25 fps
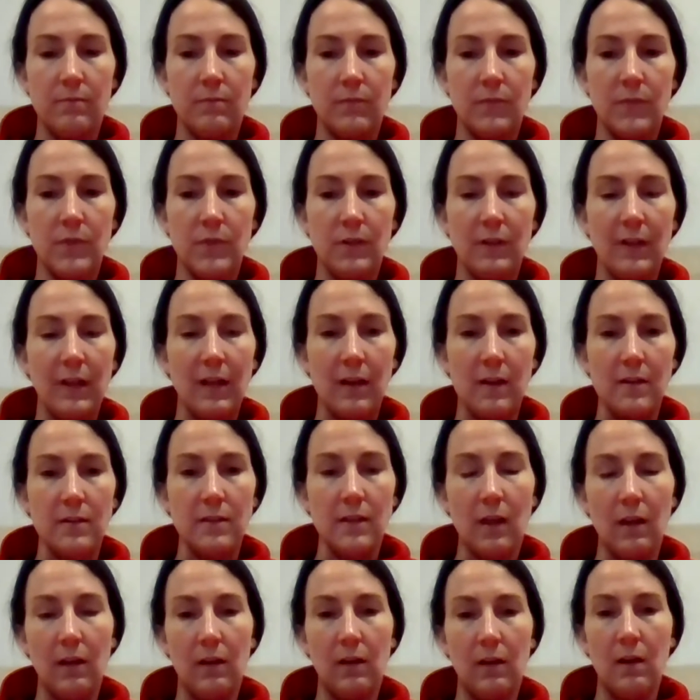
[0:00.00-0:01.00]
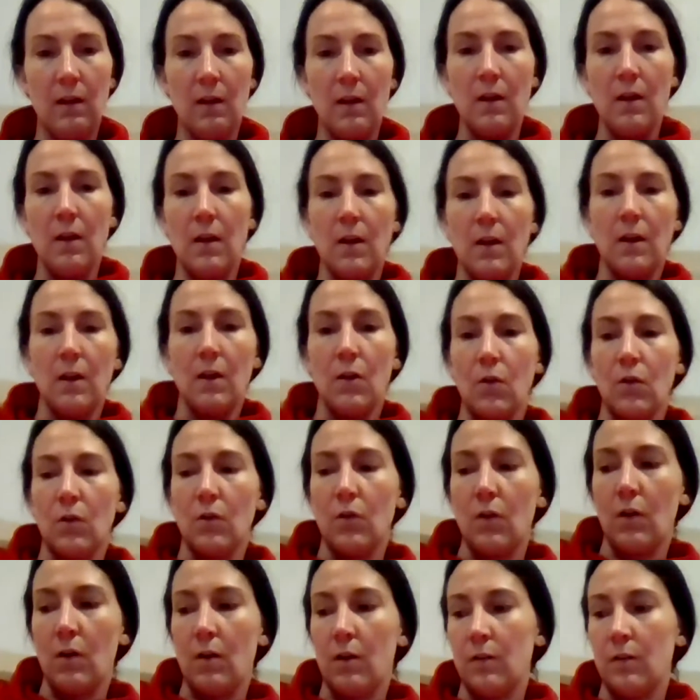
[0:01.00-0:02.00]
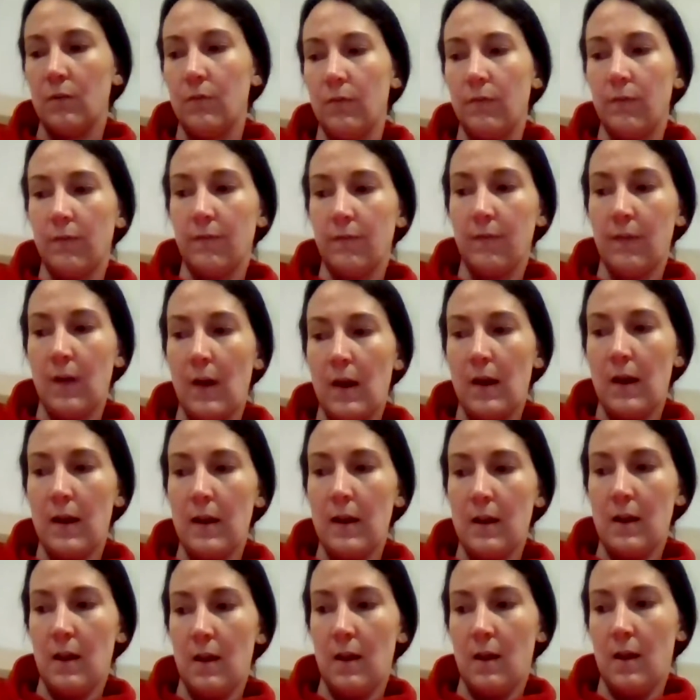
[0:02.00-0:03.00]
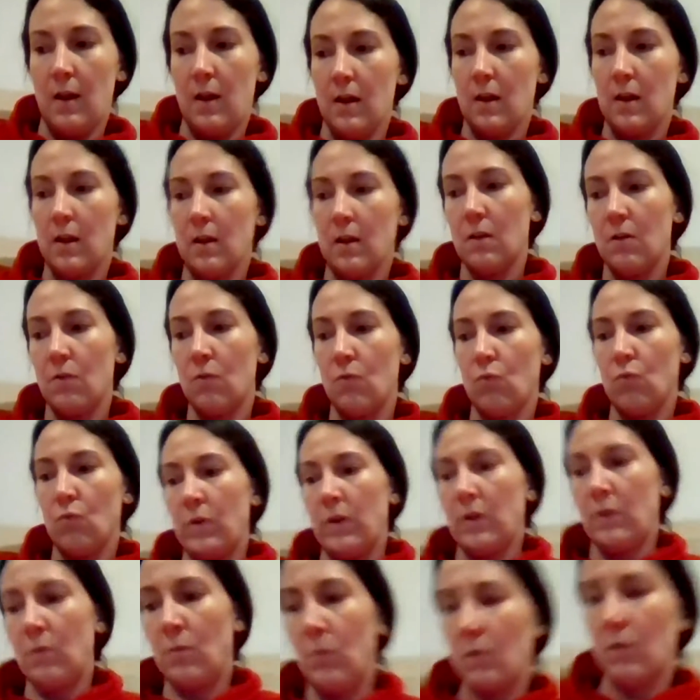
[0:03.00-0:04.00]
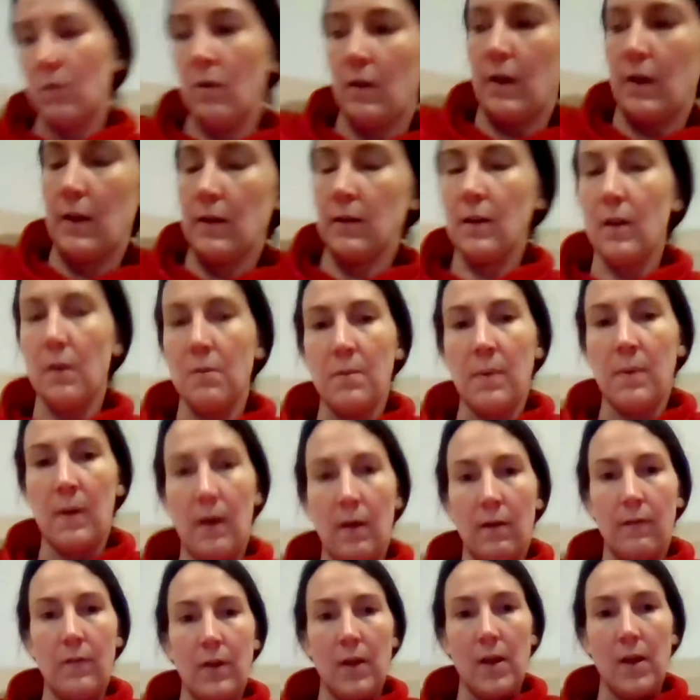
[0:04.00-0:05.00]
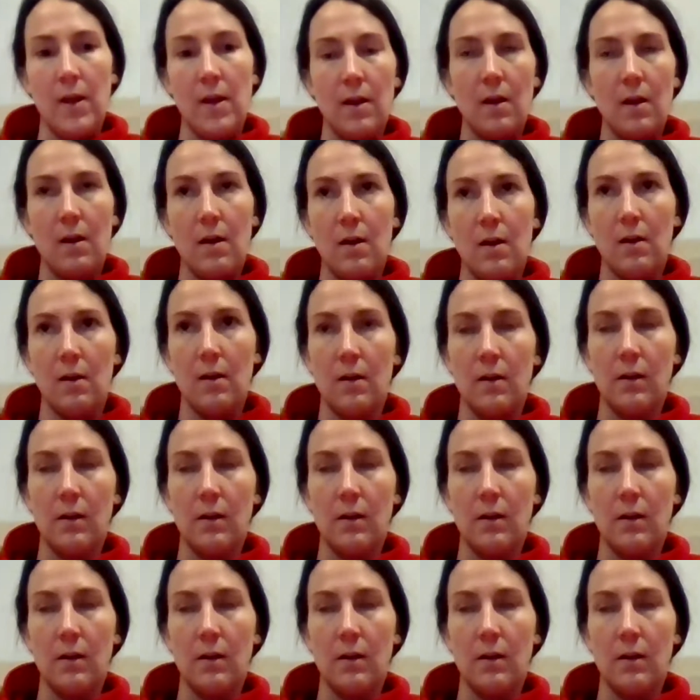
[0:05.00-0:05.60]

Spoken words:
So like I said, on Friday, we will end up having